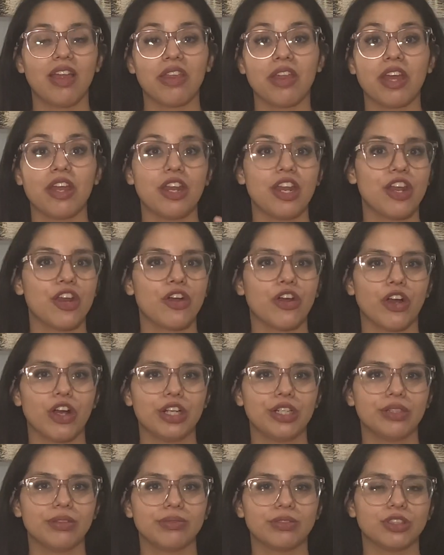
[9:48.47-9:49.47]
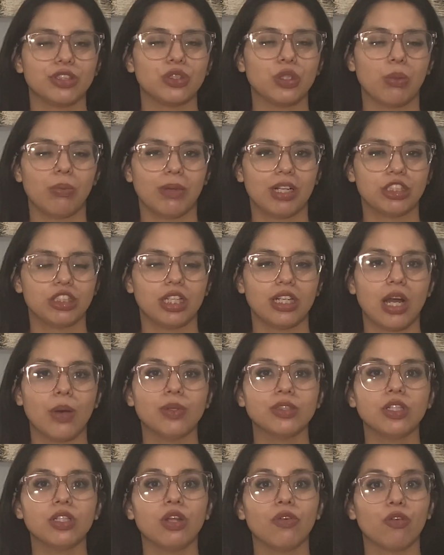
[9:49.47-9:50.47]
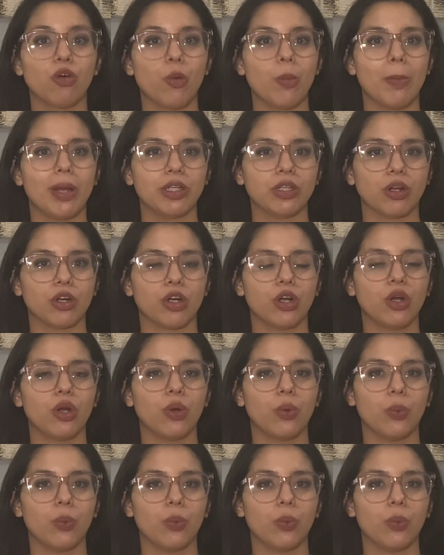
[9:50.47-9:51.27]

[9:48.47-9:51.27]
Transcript: and it hurt so much. And I was on the phone with my daughter